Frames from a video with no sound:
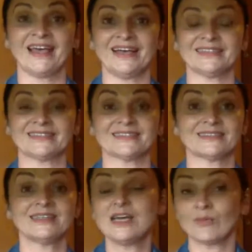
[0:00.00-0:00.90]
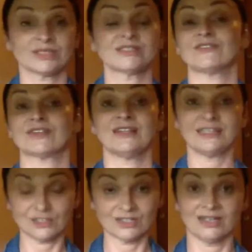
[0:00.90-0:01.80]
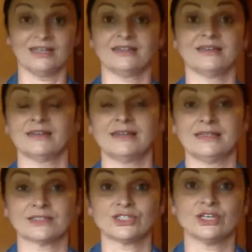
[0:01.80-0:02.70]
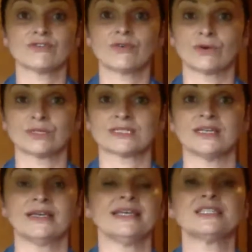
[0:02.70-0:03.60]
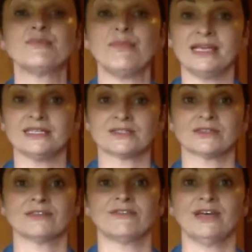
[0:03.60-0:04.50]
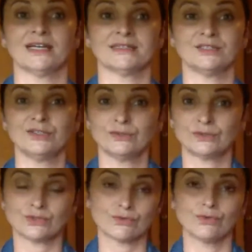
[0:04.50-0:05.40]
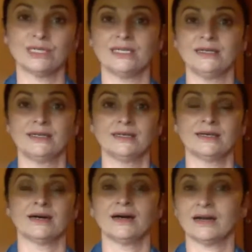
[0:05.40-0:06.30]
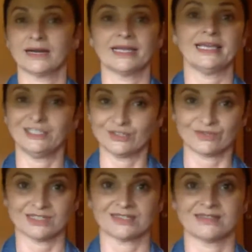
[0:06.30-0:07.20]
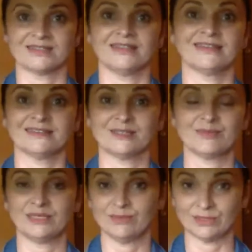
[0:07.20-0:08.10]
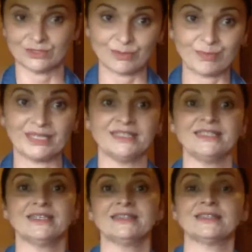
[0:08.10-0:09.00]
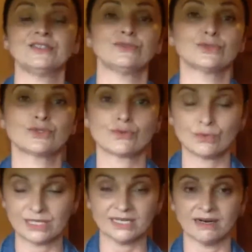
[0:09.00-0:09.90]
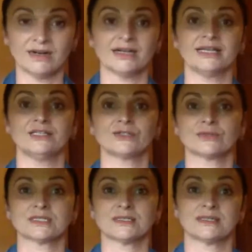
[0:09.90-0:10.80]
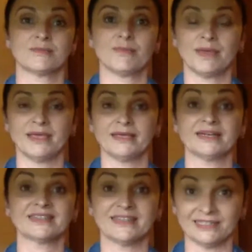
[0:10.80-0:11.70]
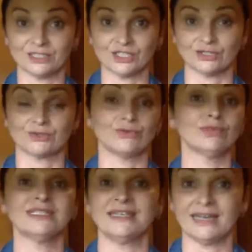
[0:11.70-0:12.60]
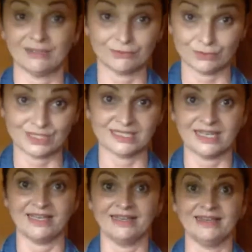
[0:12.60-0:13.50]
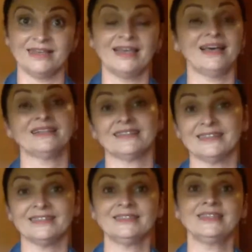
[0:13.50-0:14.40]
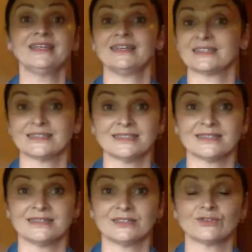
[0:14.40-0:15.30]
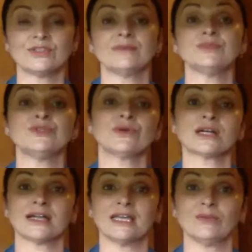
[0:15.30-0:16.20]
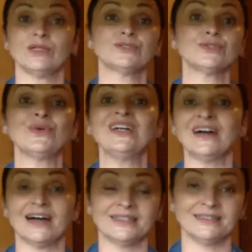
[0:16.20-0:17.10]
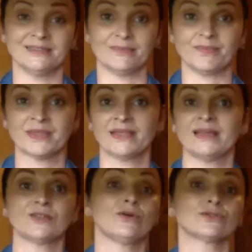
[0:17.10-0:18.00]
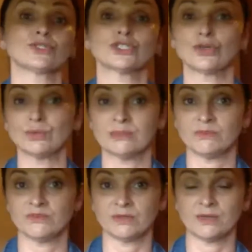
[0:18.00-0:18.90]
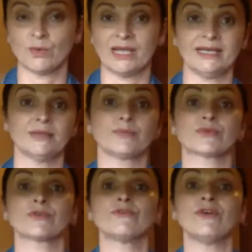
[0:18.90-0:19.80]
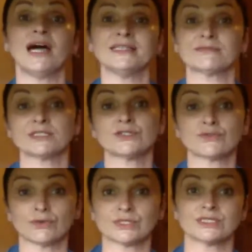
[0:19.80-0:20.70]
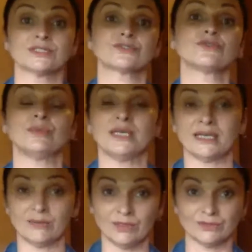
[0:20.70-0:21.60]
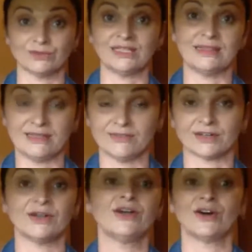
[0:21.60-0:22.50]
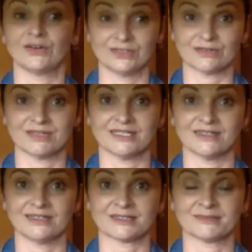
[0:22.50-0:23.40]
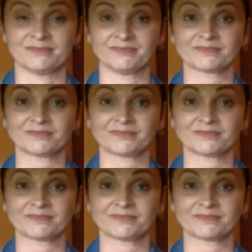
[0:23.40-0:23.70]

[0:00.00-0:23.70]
And positive relational energy, of course, it's based on the fact that you truly are interested in other people's opinion, that you truly are interested in paying attention to what they have to say, and then as listening to them, you are able to guide them and also show them the way and provide resources to be able to deliver on the results.